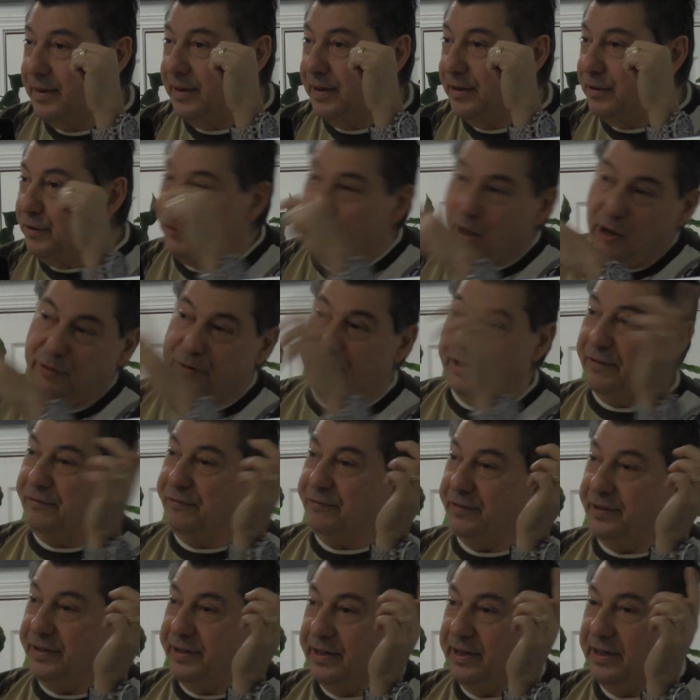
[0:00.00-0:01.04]
No
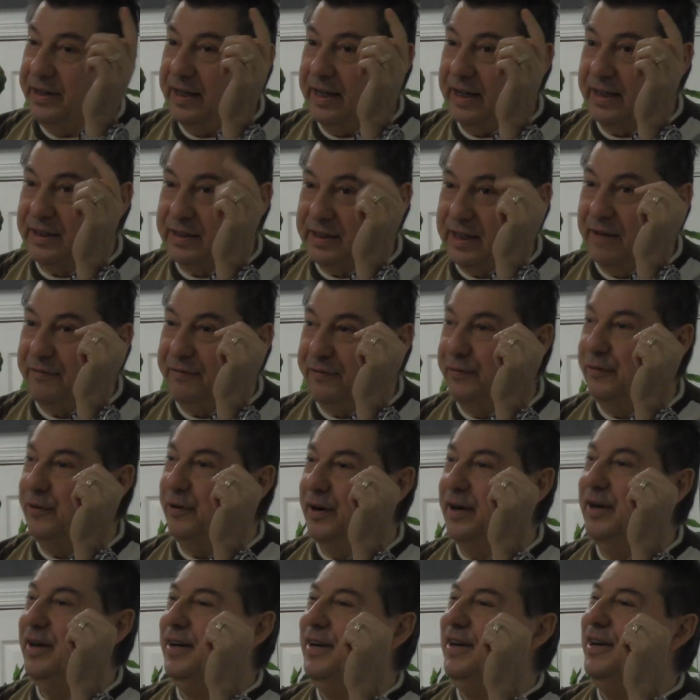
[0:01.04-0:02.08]
different, except
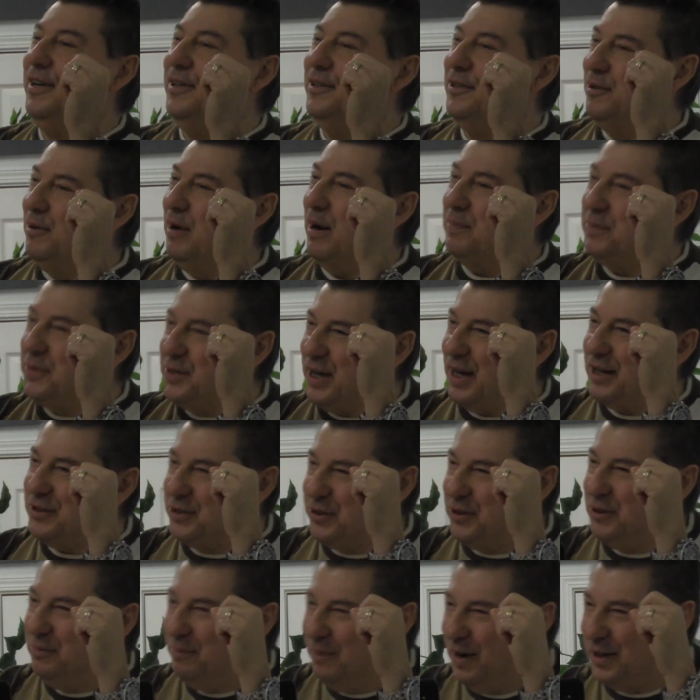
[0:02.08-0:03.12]
for you obsess
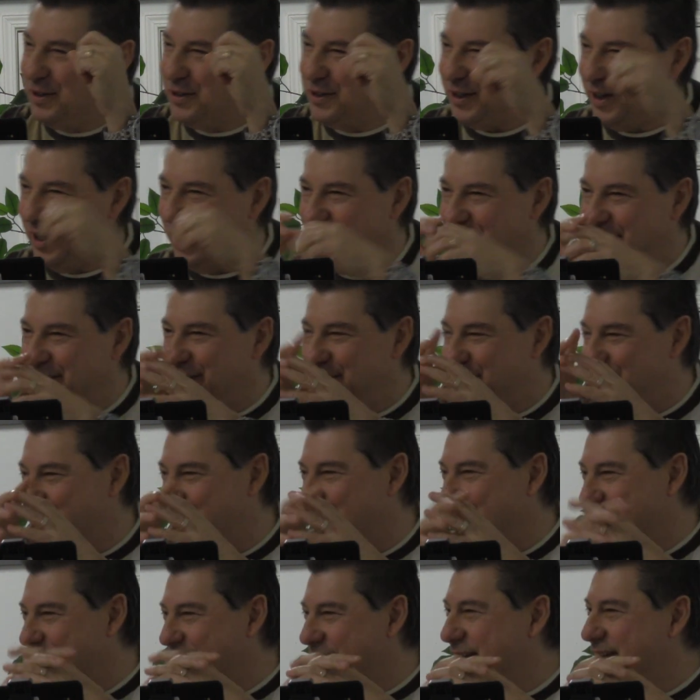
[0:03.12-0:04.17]
too much on
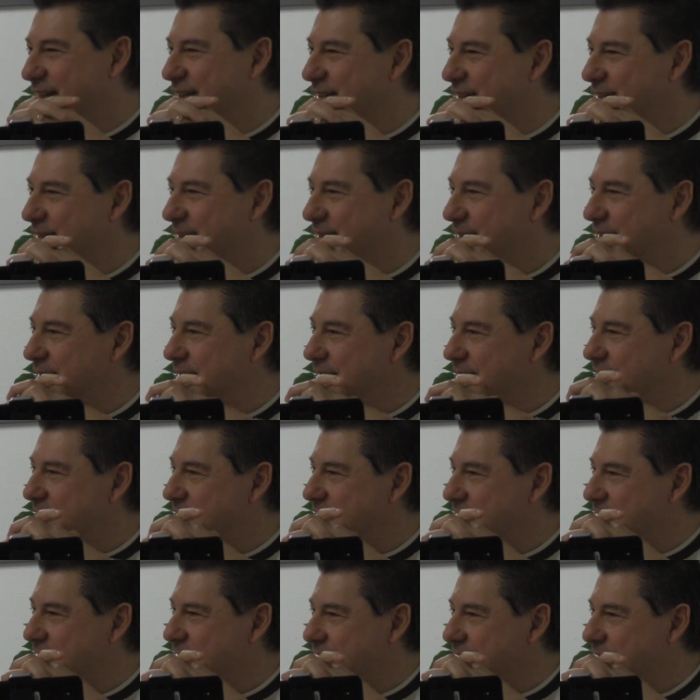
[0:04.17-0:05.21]
drink. Oh,
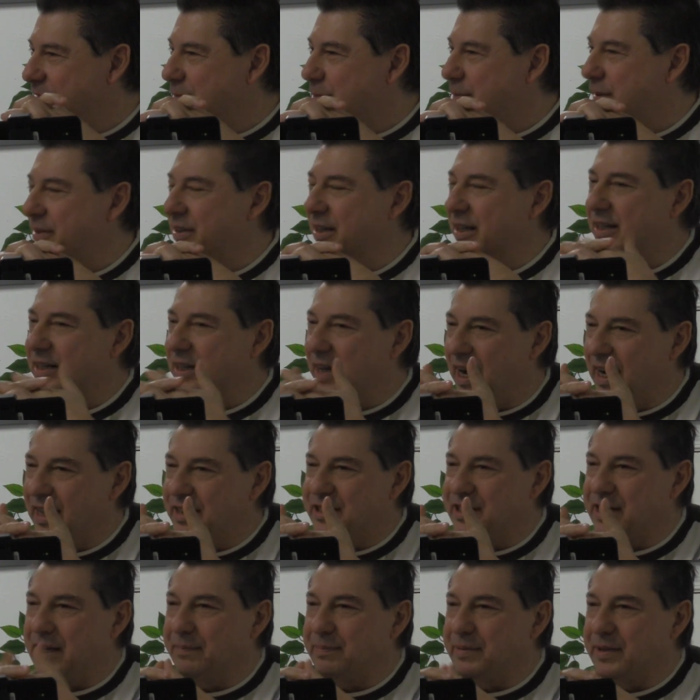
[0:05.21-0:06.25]
but the
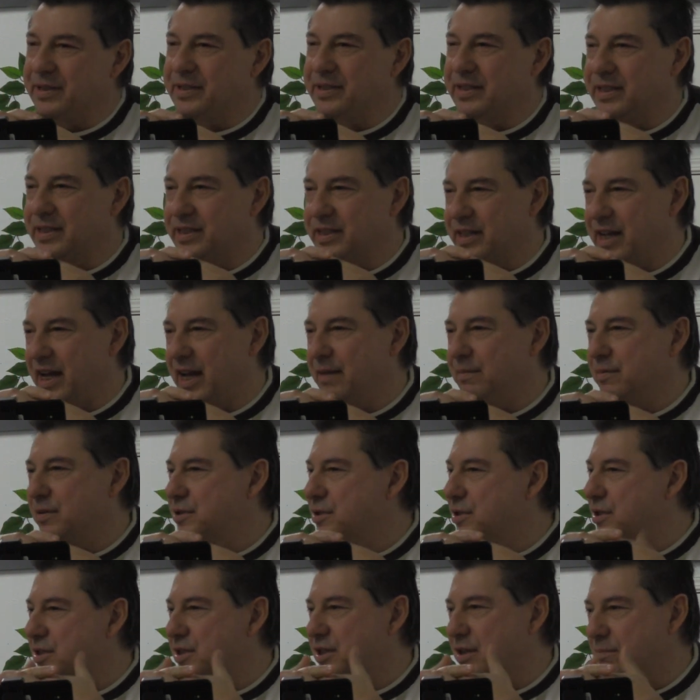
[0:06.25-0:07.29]
concept is the same.
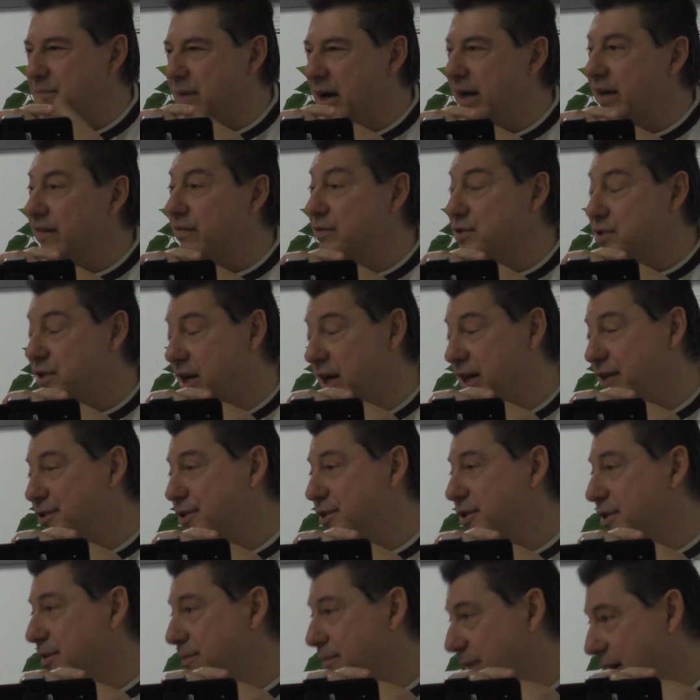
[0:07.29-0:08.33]
It's just a matter of
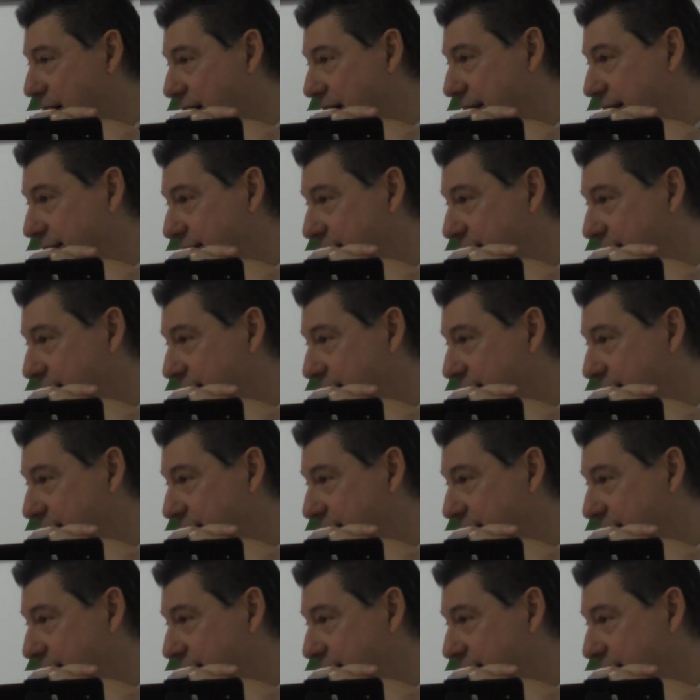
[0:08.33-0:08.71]
changing your mind.